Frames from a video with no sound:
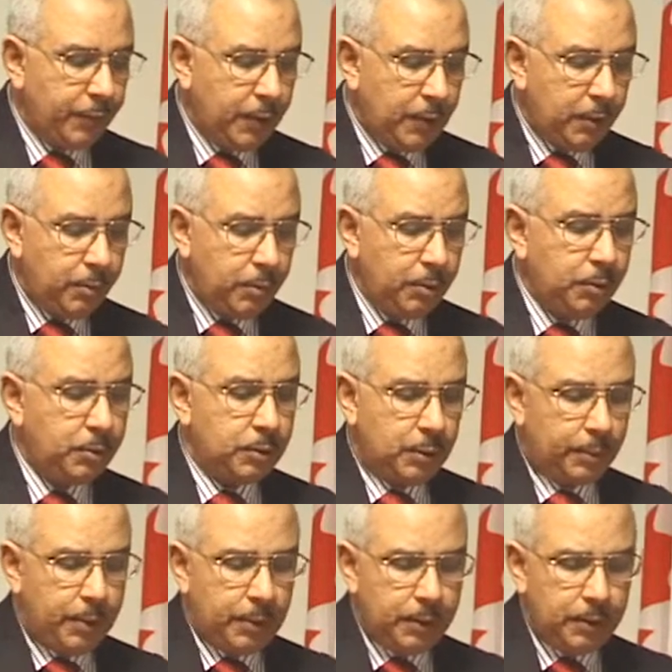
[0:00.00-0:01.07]
available to
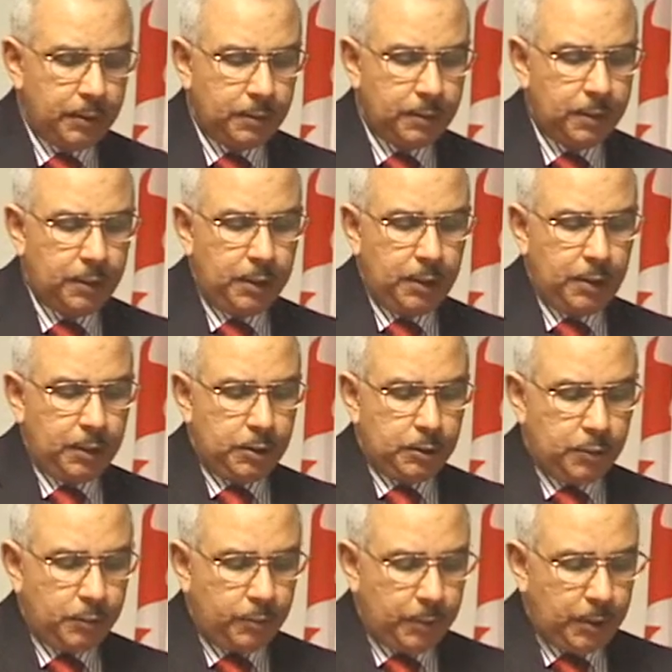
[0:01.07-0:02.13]
the market
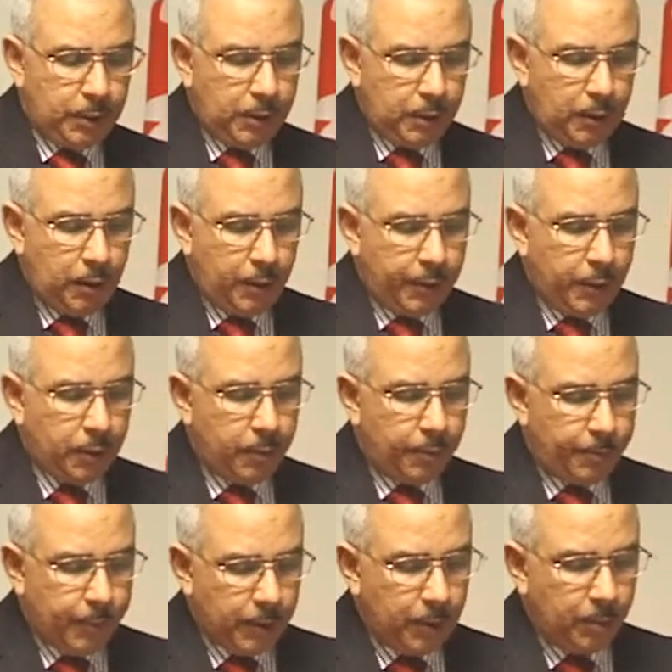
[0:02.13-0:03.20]
to be on a
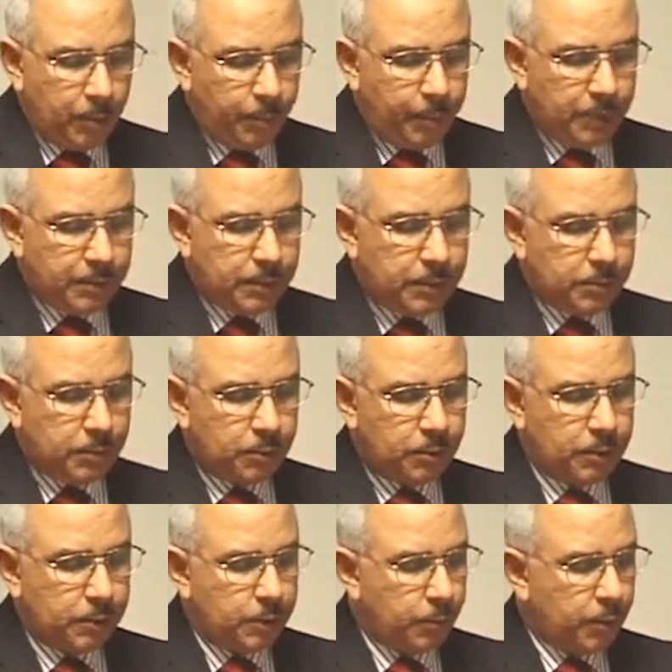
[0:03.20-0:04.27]
comparable basis to
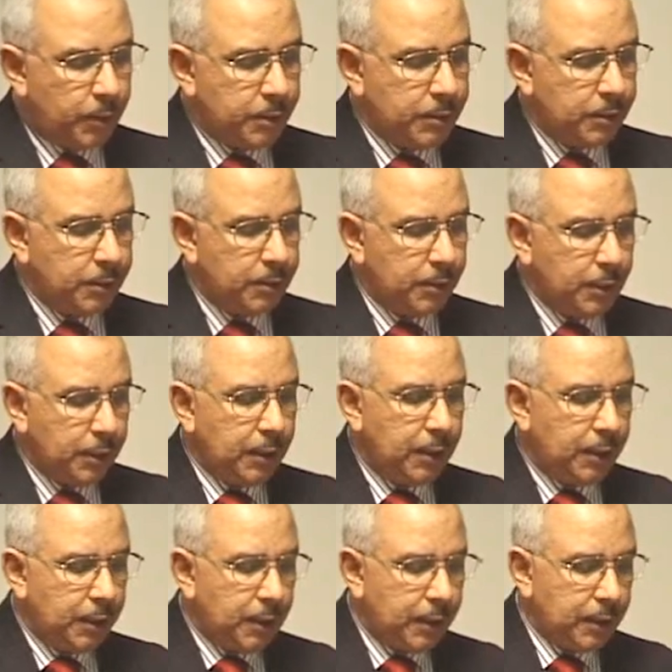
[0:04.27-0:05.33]
the situation
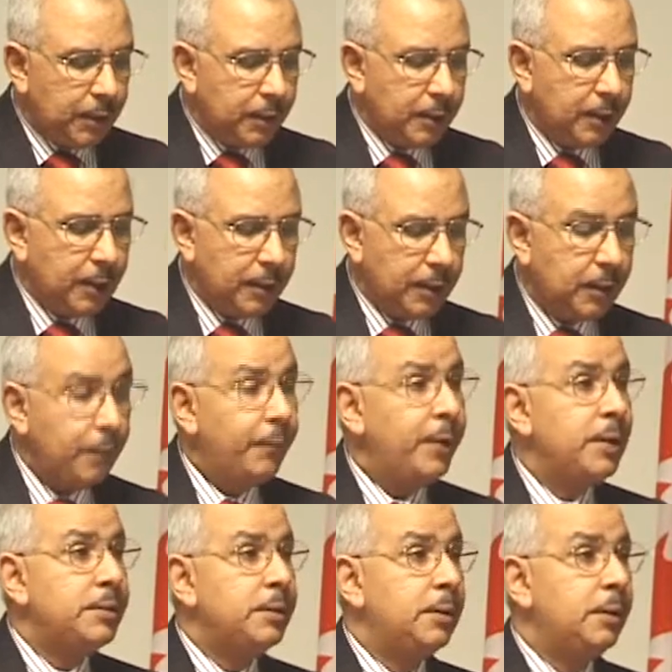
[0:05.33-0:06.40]
in the
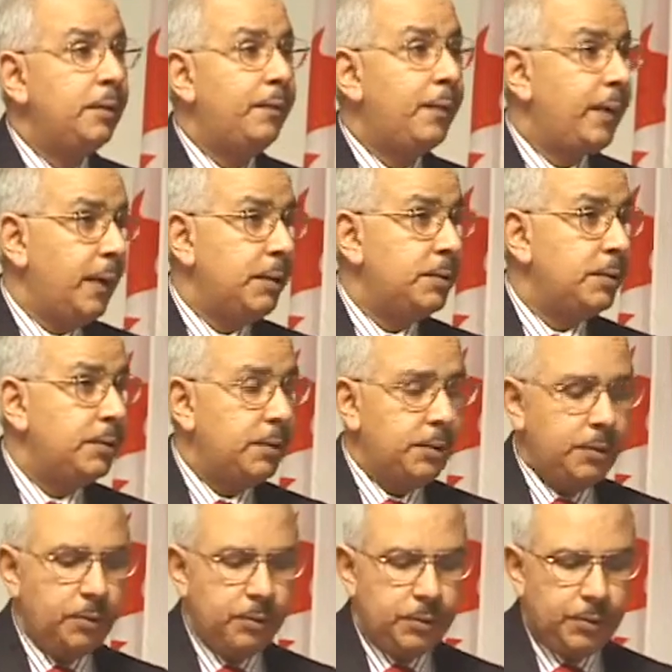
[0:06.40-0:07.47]
conventional financial
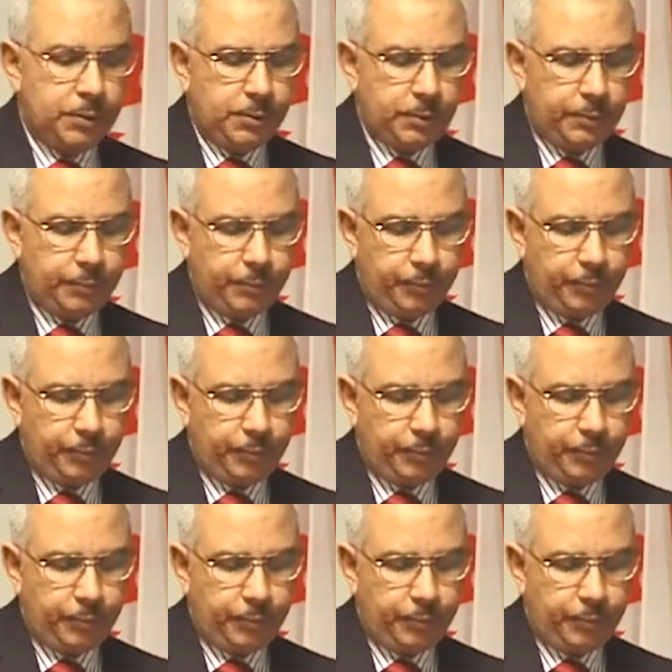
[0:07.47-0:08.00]
institutions.